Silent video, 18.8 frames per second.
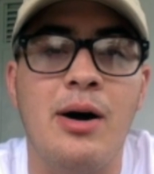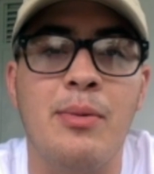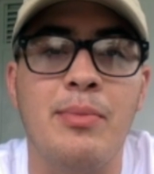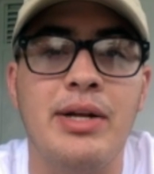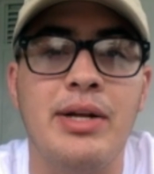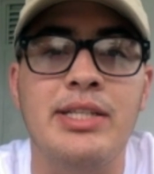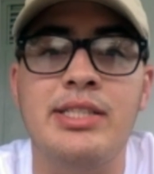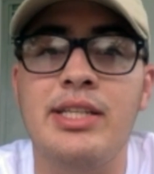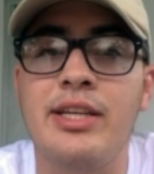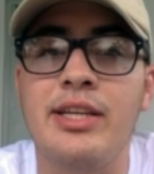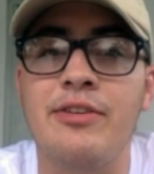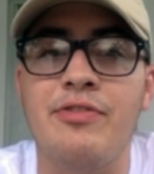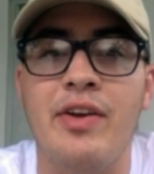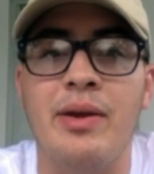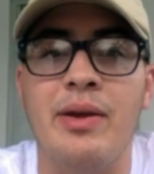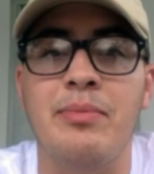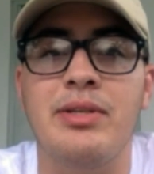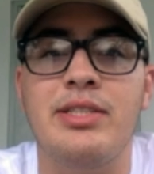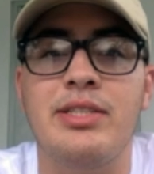It's the
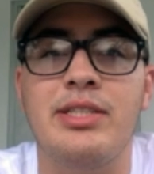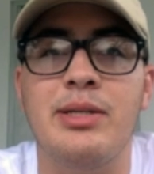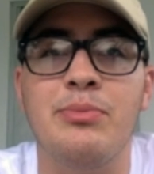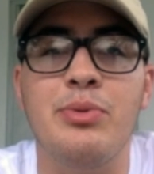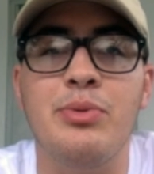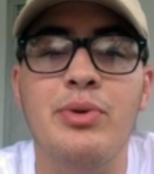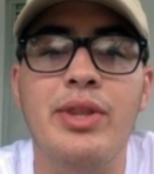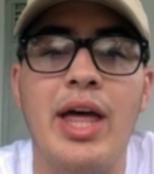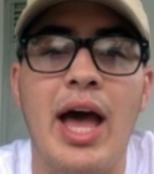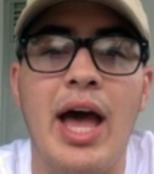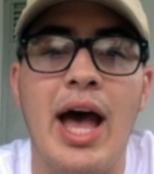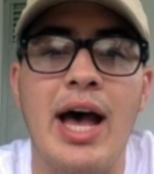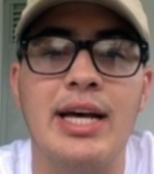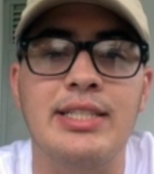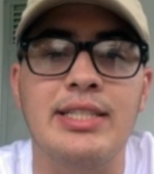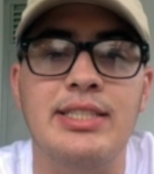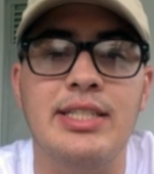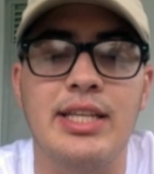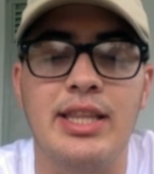famous symbol that
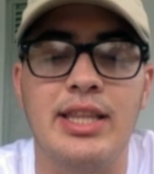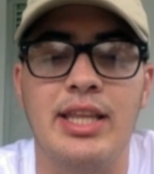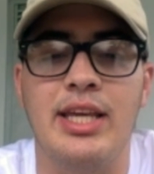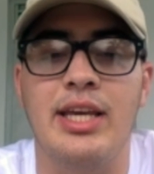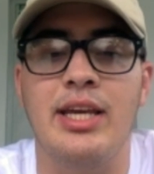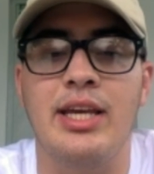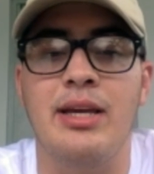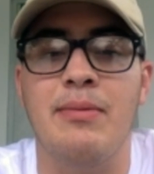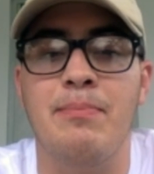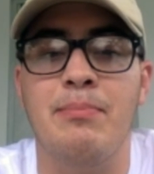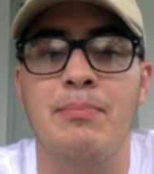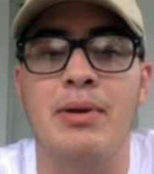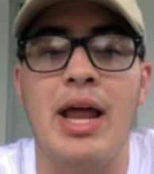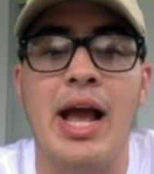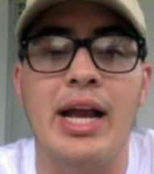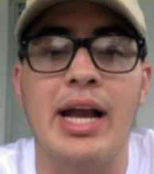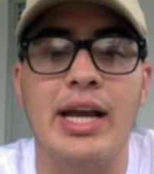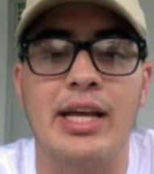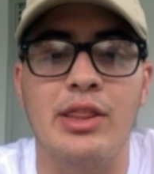has the
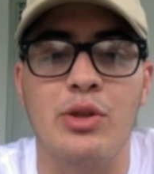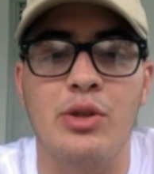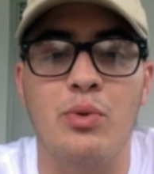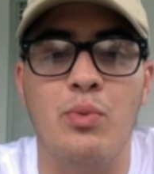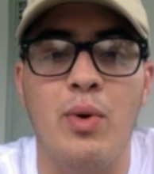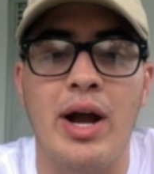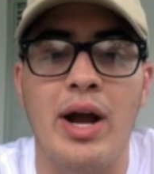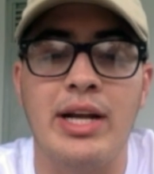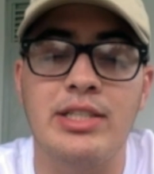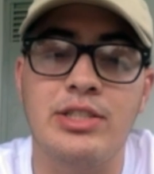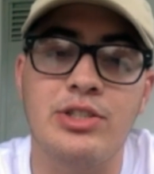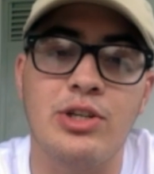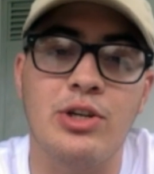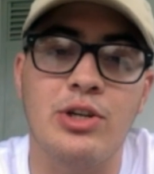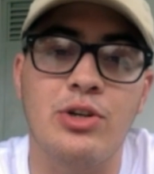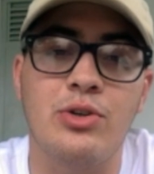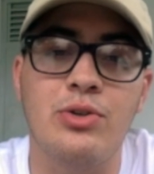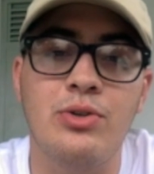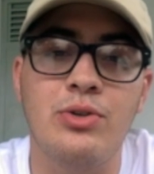black and the white
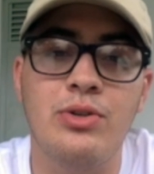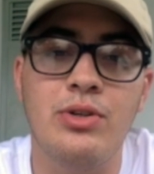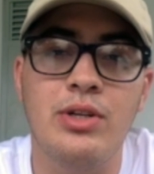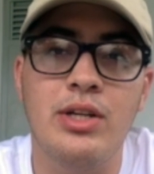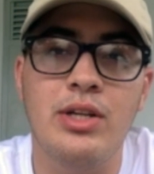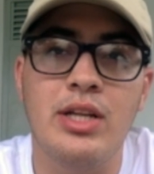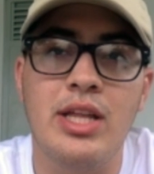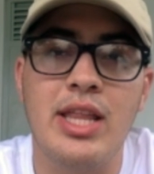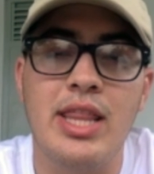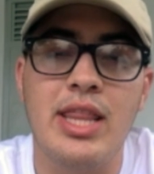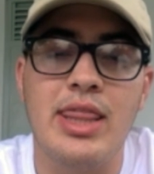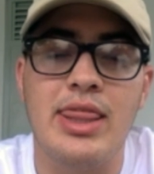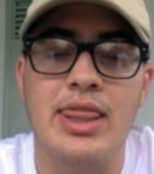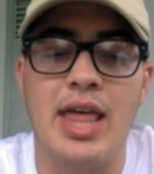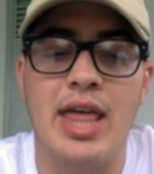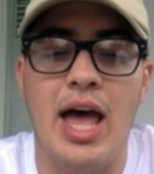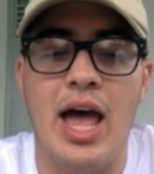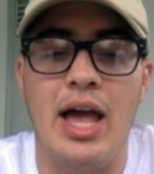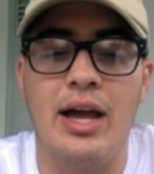circle
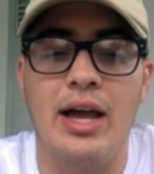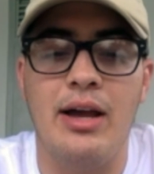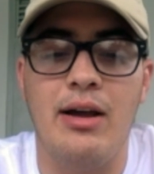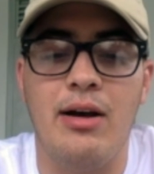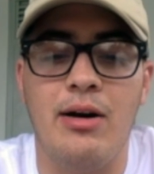that